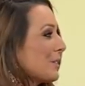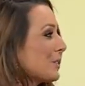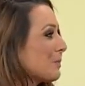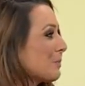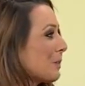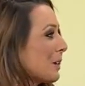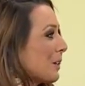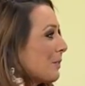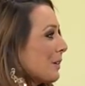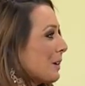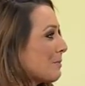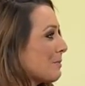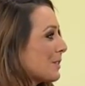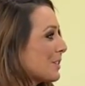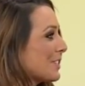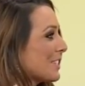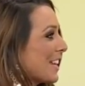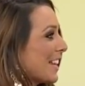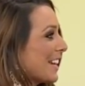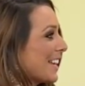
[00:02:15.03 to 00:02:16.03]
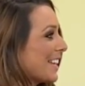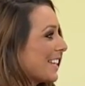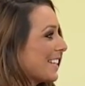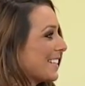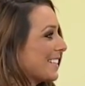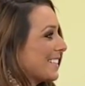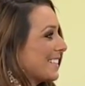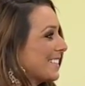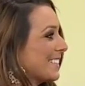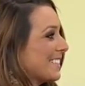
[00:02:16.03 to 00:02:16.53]
this morning. We appreciate it.
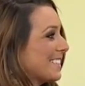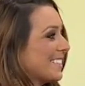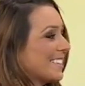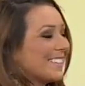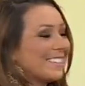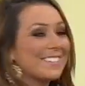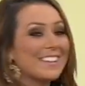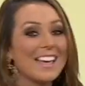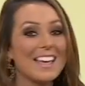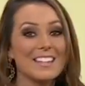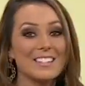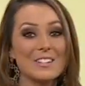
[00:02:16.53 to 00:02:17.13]
Thank you. Okay,